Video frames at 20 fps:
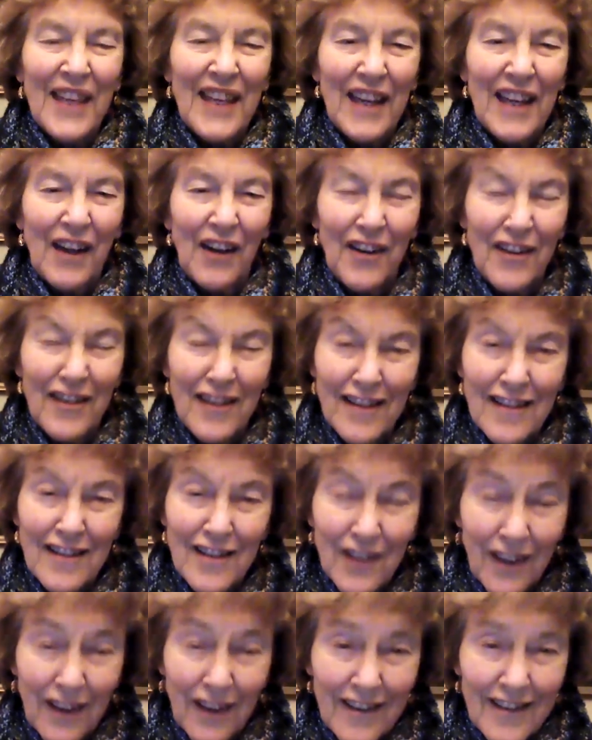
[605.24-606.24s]
Because it
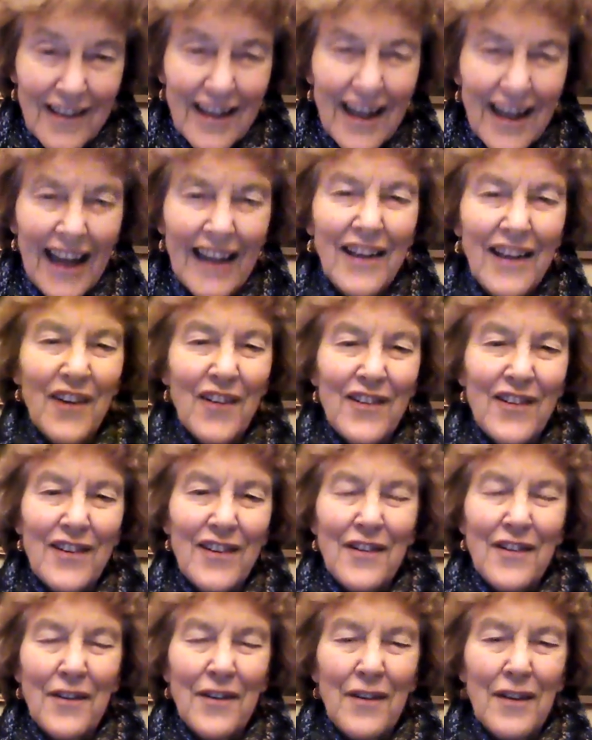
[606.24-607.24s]
took us 10 years to
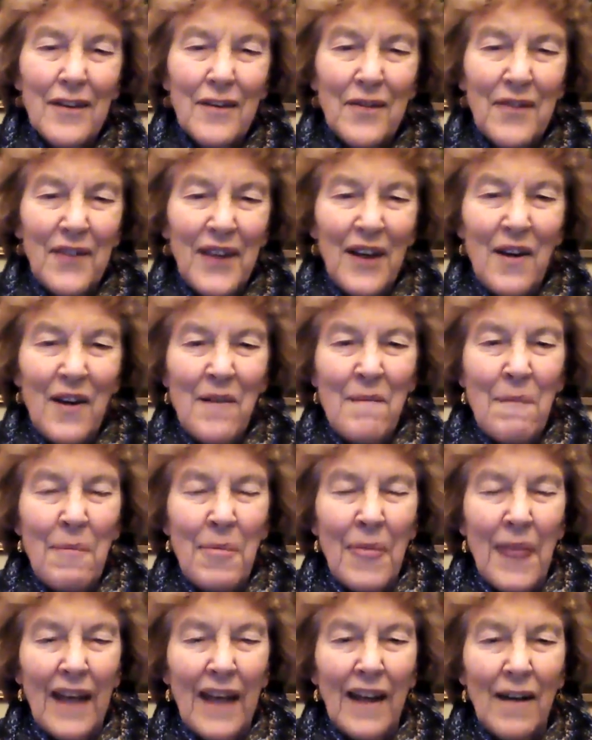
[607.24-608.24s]
do this
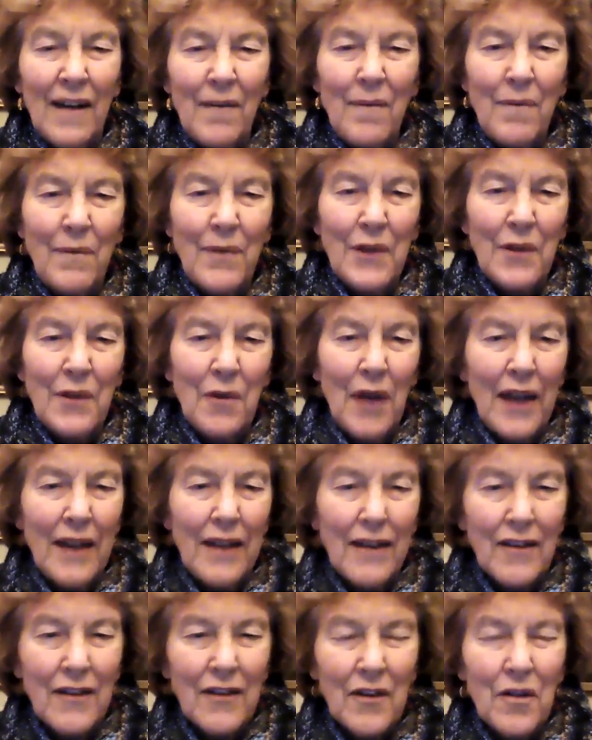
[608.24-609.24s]
film, to
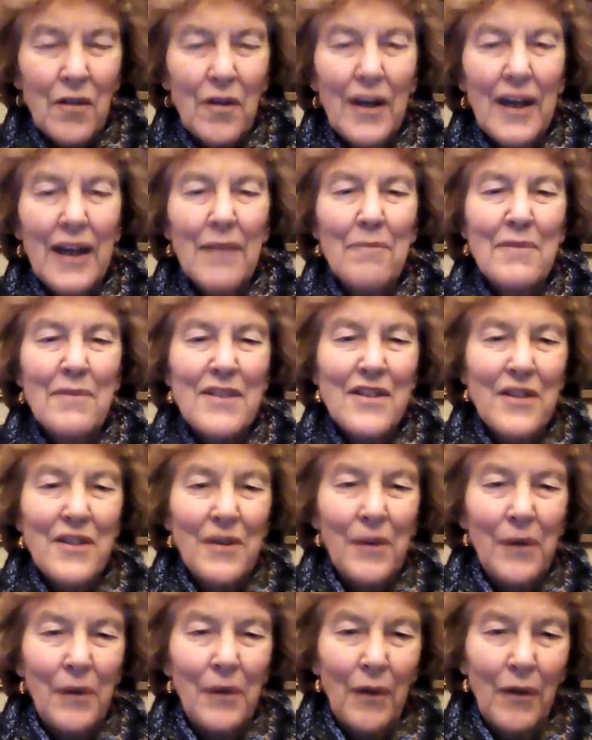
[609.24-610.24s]
write the script,
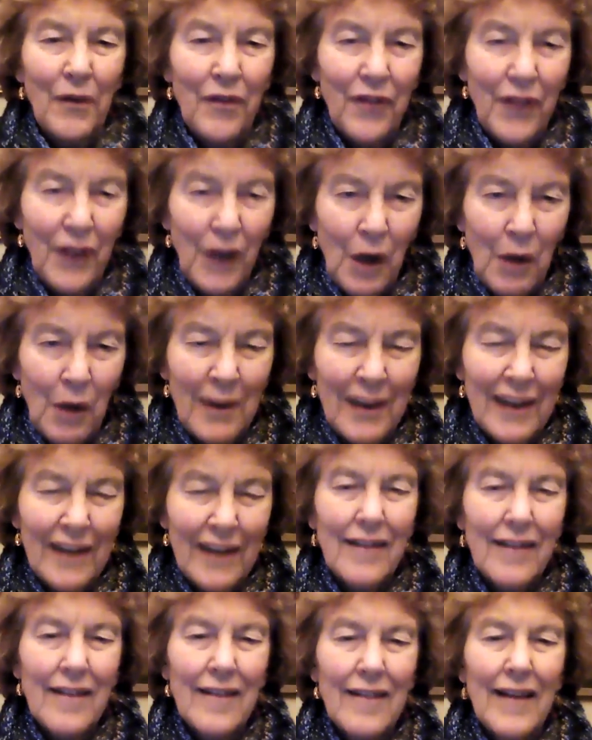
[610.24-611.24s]
to film
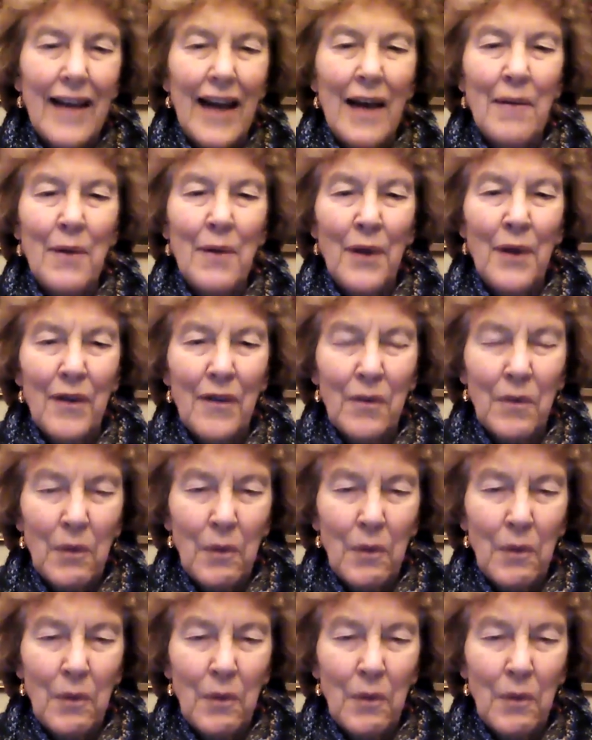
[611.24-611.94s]
it in Samos.